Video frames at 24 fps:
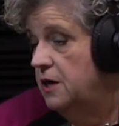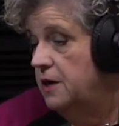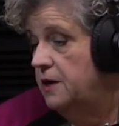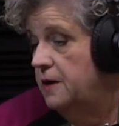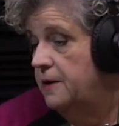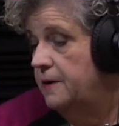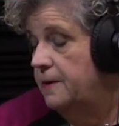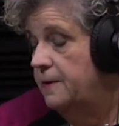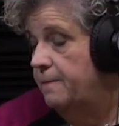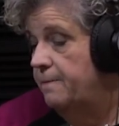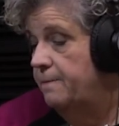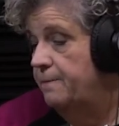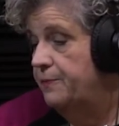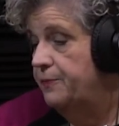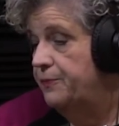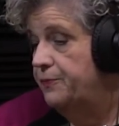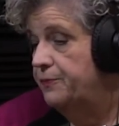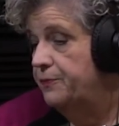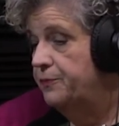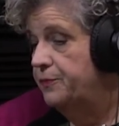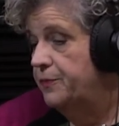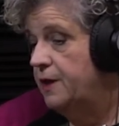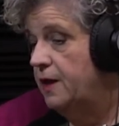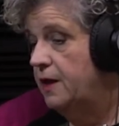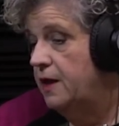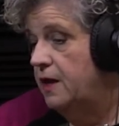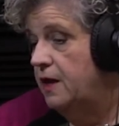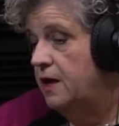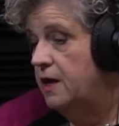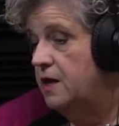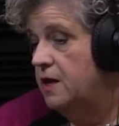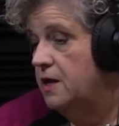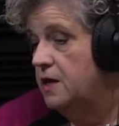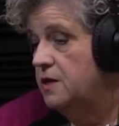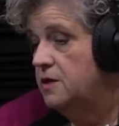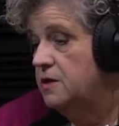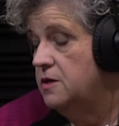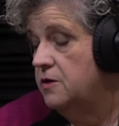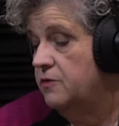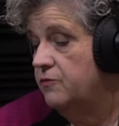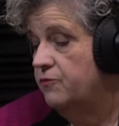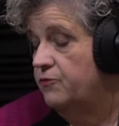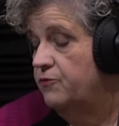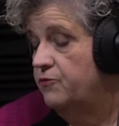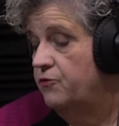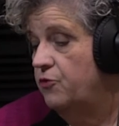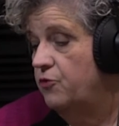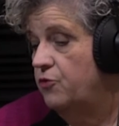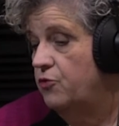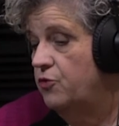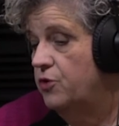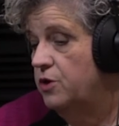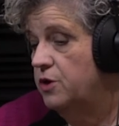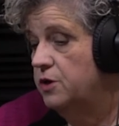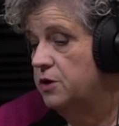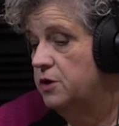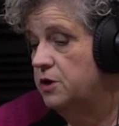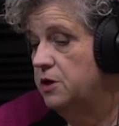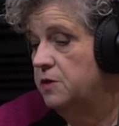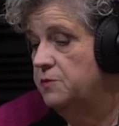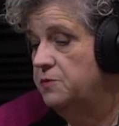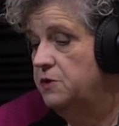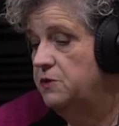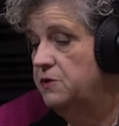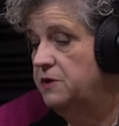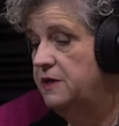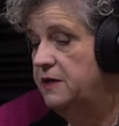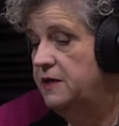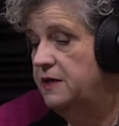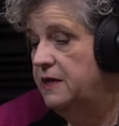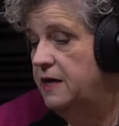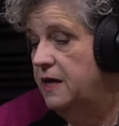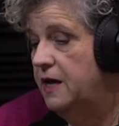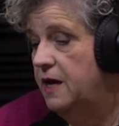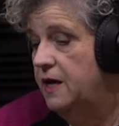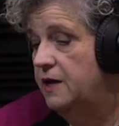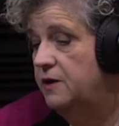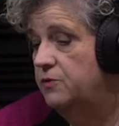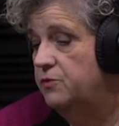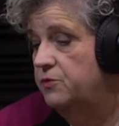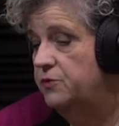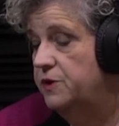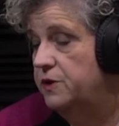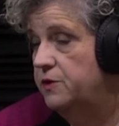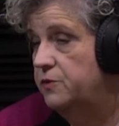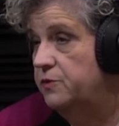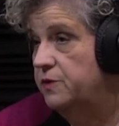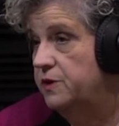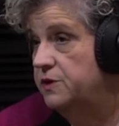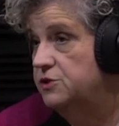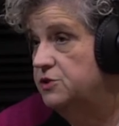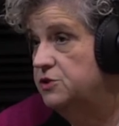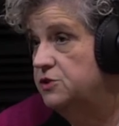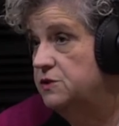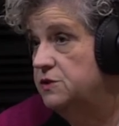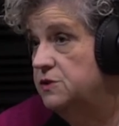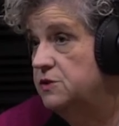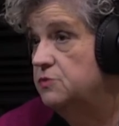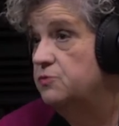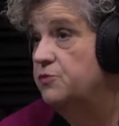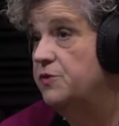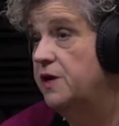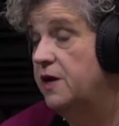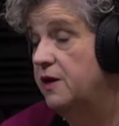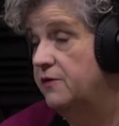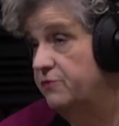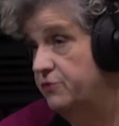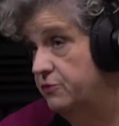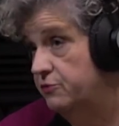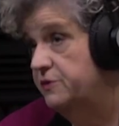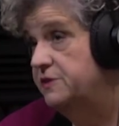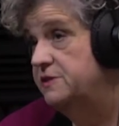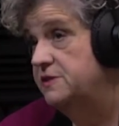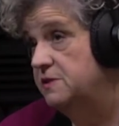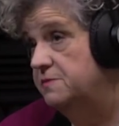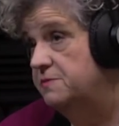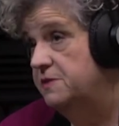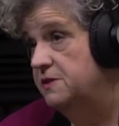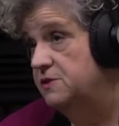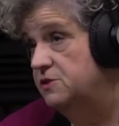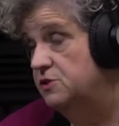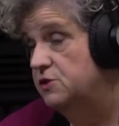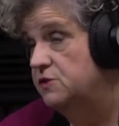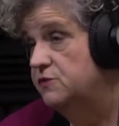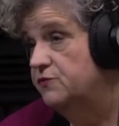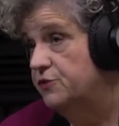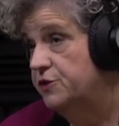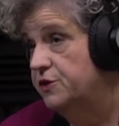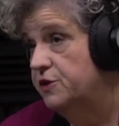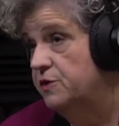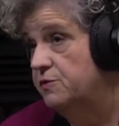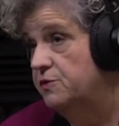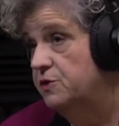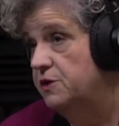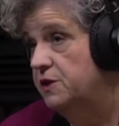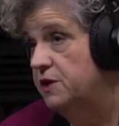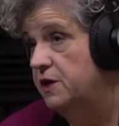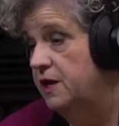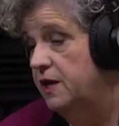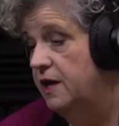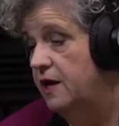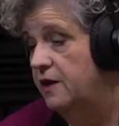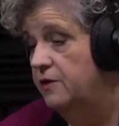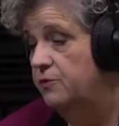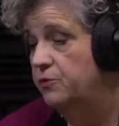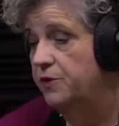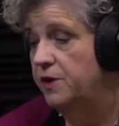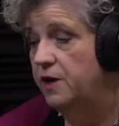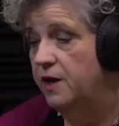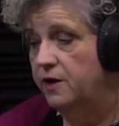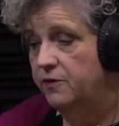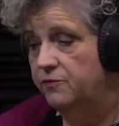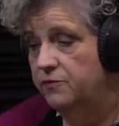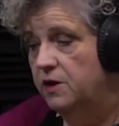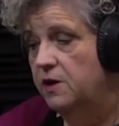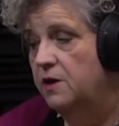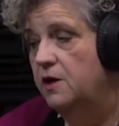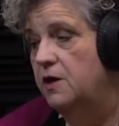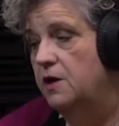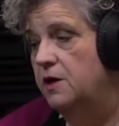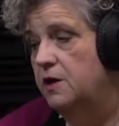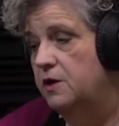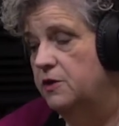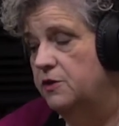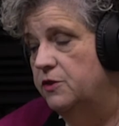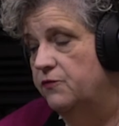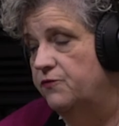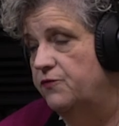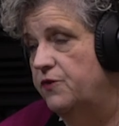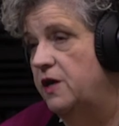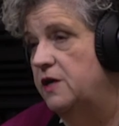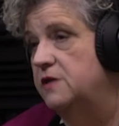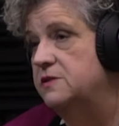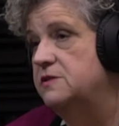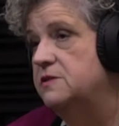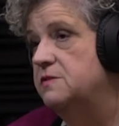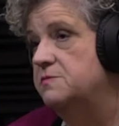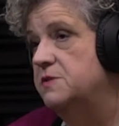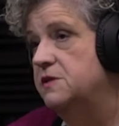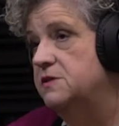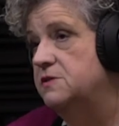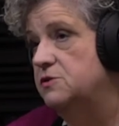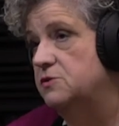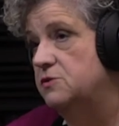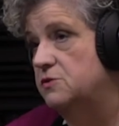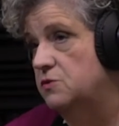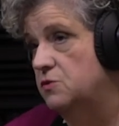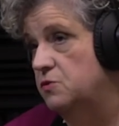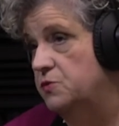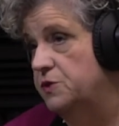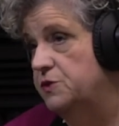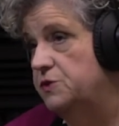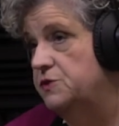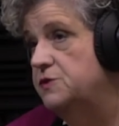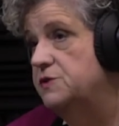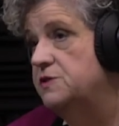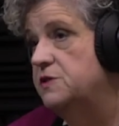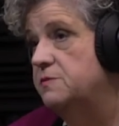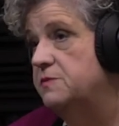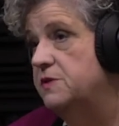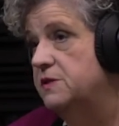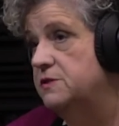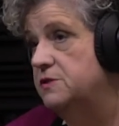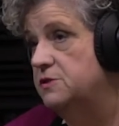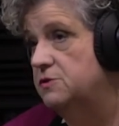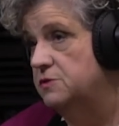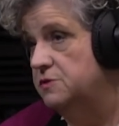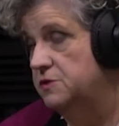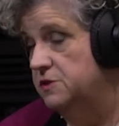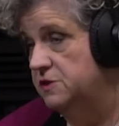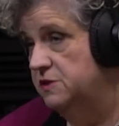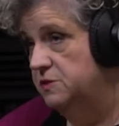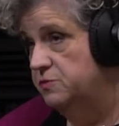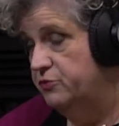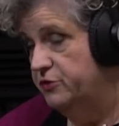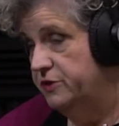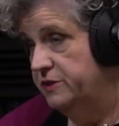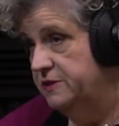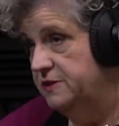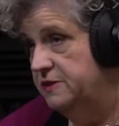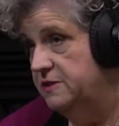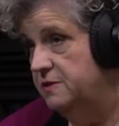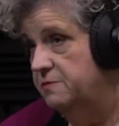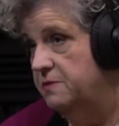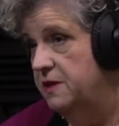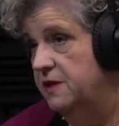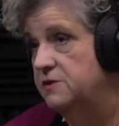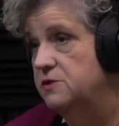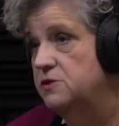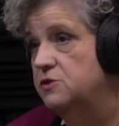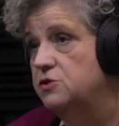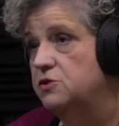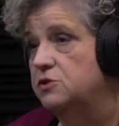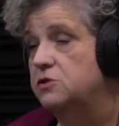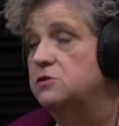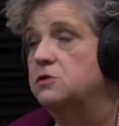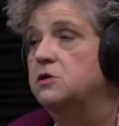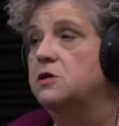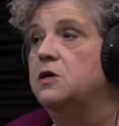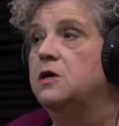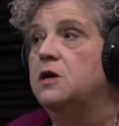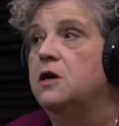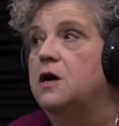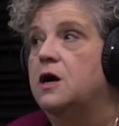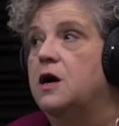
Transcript: Um, and for community ed, we register, we have three semesters for community ed. We have the fall semester, the winter semester, and the spring semester.